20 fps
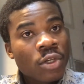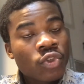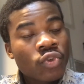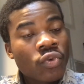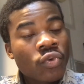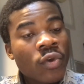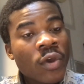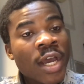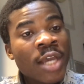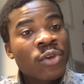
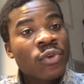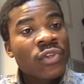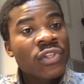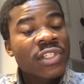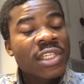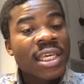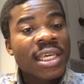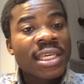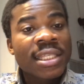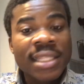So are you
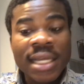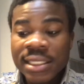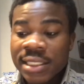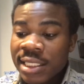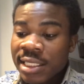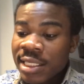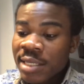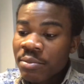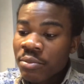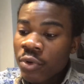saying
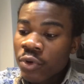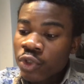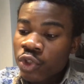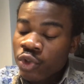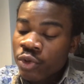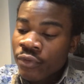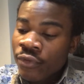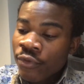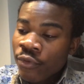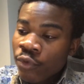that in a
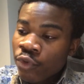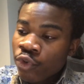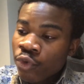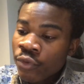month you've